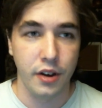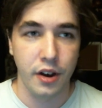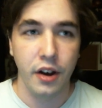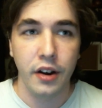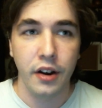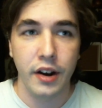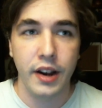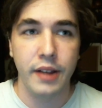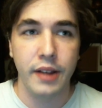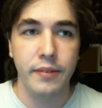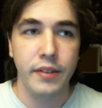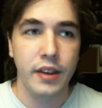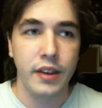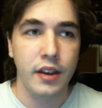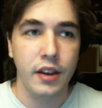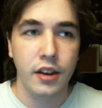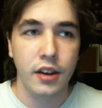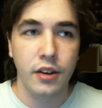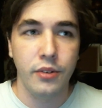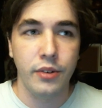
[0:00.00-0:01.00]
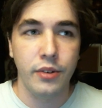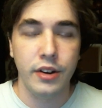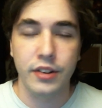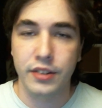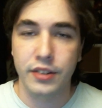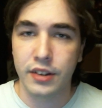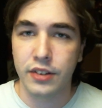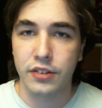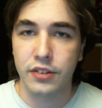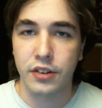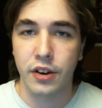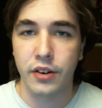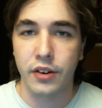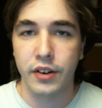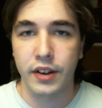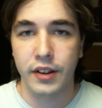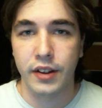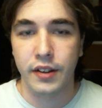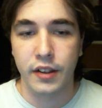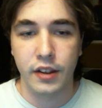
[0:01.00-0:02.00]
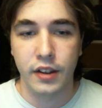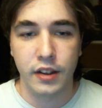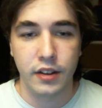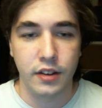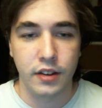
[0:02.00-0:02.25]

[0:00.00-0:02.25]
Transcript: All right, where's this going?